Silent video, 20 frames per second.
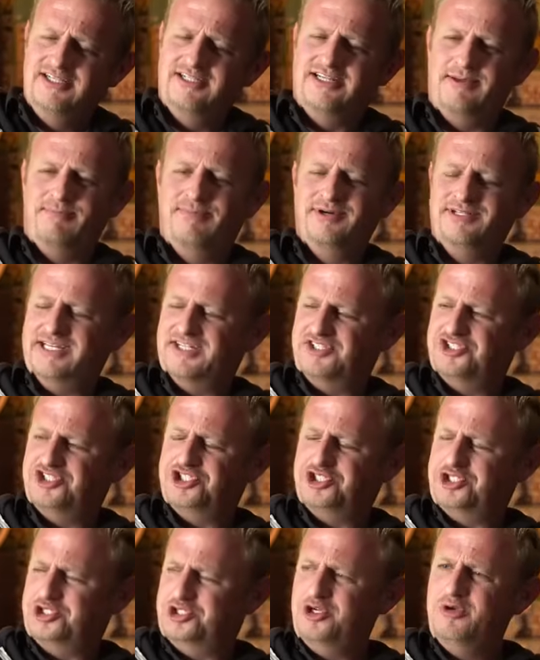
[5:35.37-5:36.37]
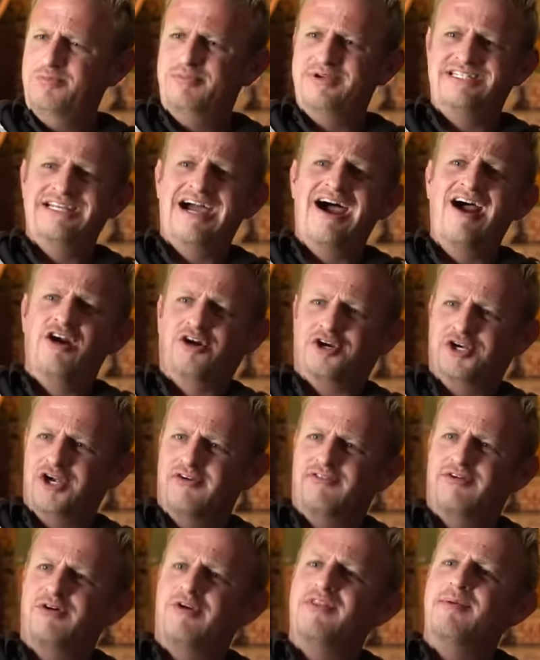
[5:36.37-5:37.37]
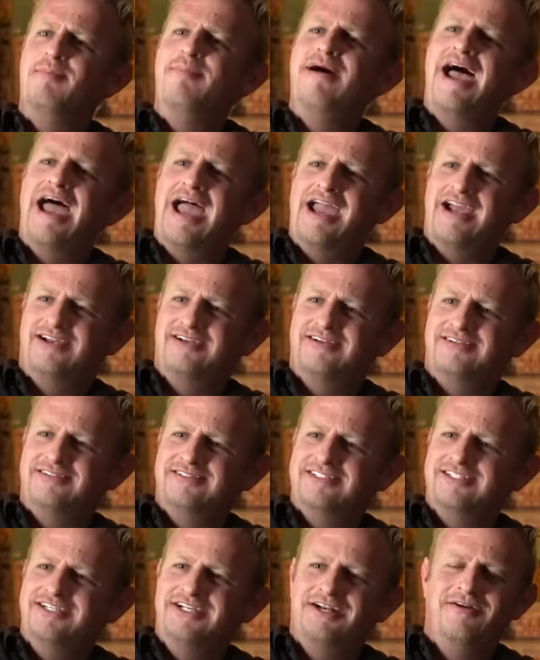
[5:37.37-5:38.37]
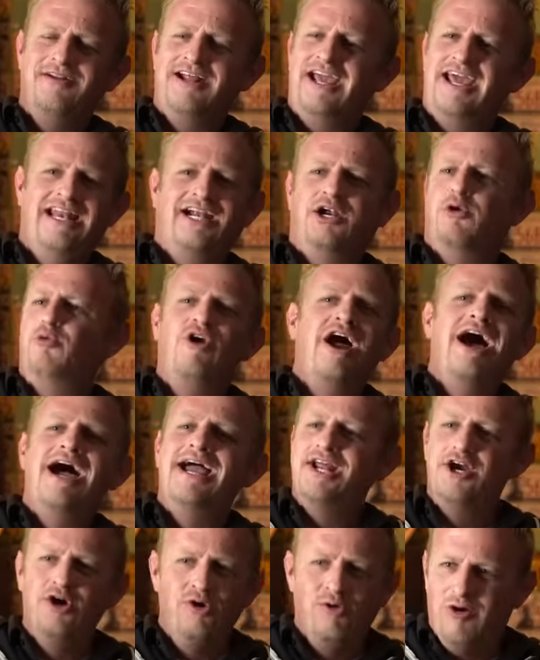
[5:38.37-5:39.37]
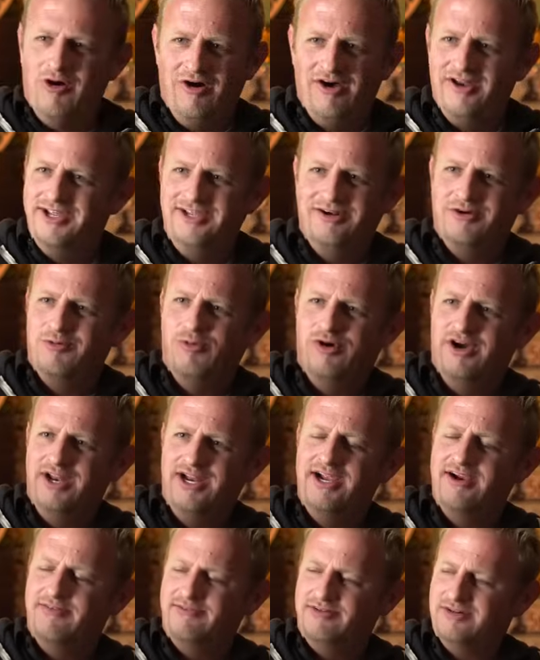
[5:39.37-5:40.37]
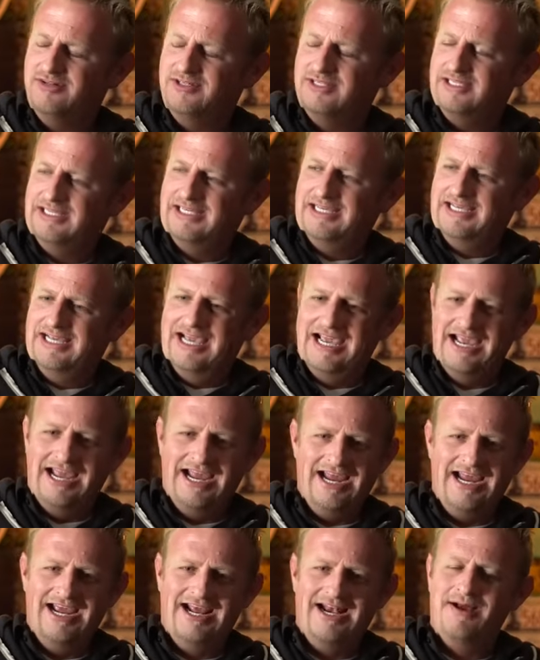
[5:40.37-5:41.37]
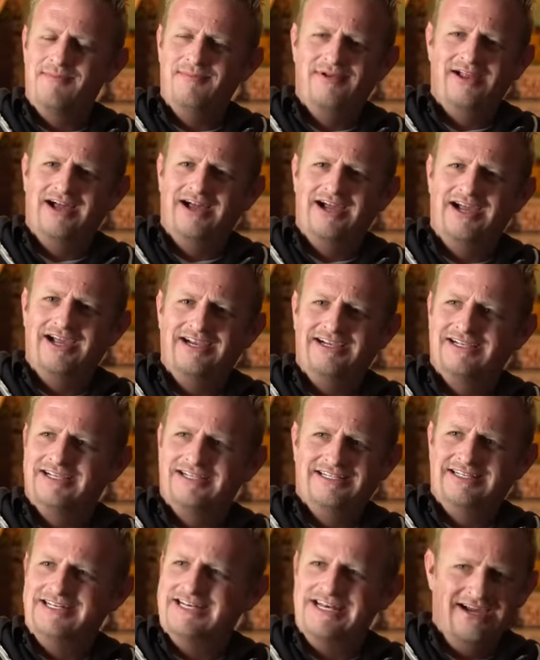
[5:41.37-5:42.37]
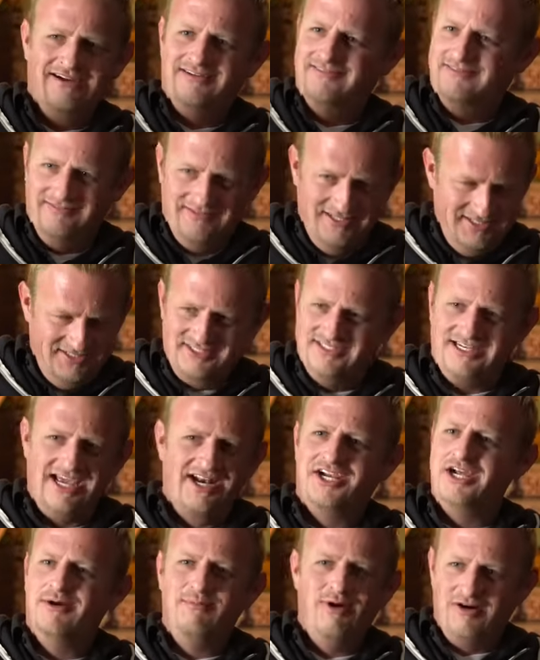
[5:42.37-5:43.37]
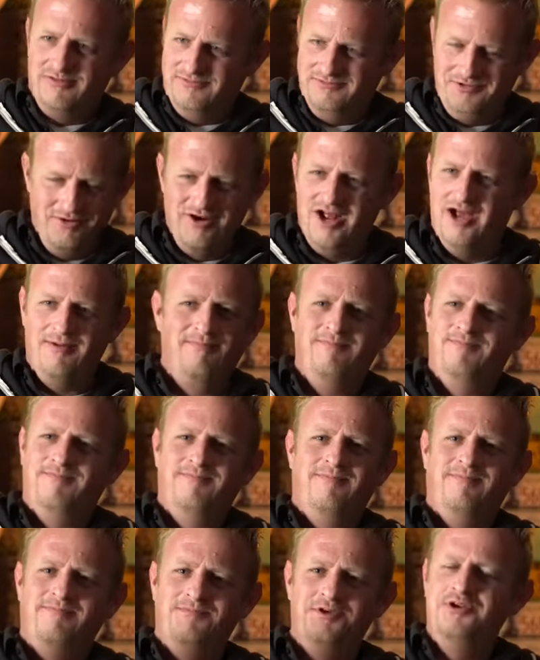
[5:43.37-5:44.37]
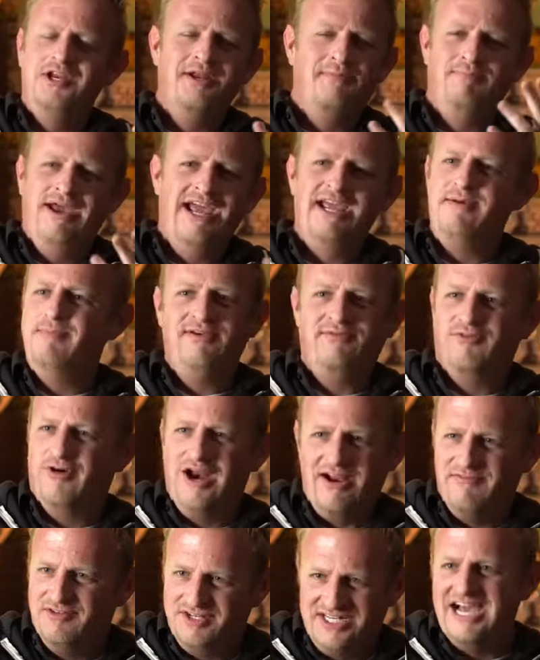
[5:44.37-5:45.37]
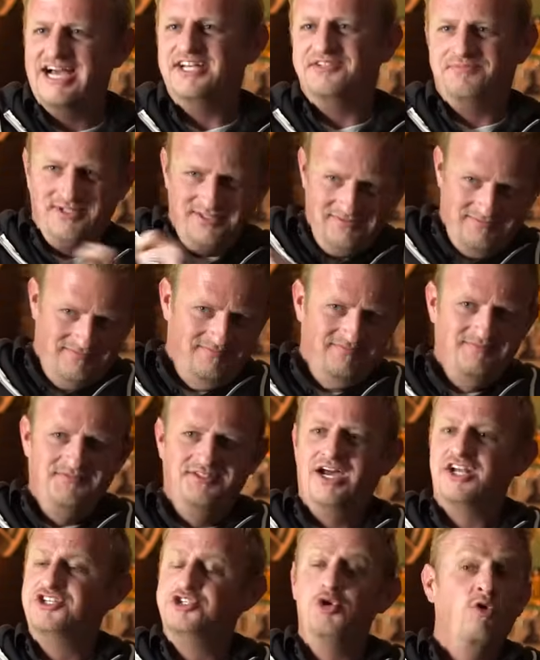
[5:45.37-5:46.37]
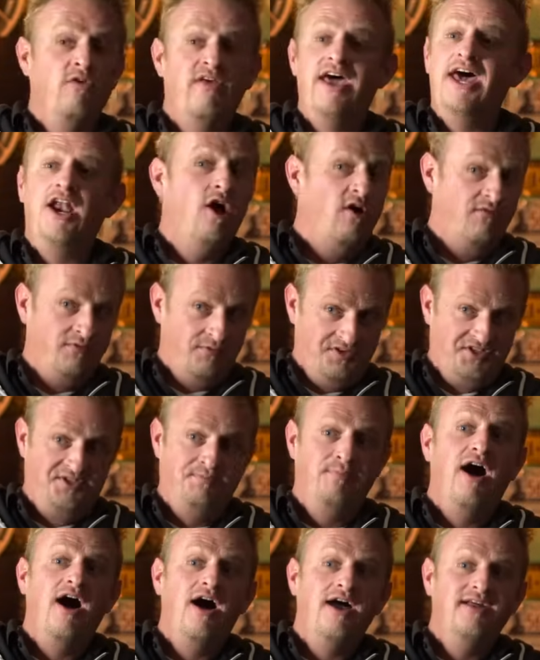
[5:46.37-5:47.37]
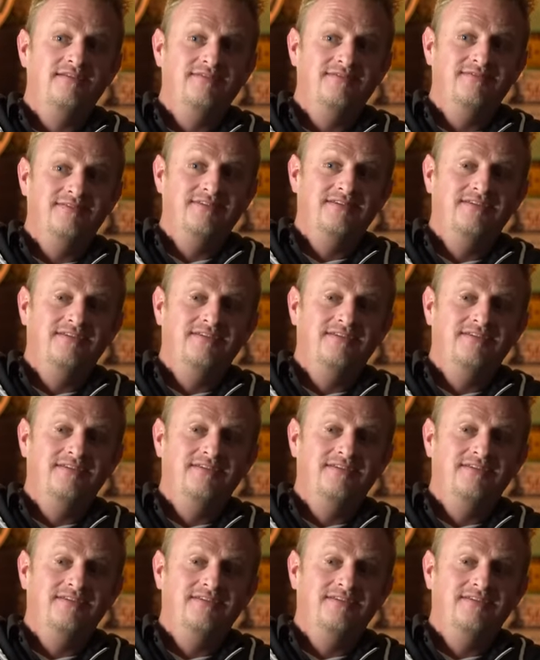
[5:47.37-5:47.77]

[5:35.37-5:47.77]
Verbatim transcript: They put that stupid tire cover on the back, you know, and it had like a rhino on it or whatever. And I'm like, no, this has got to come off. You're not, you didn't pay me for advertisement. So I tore that off on the spot.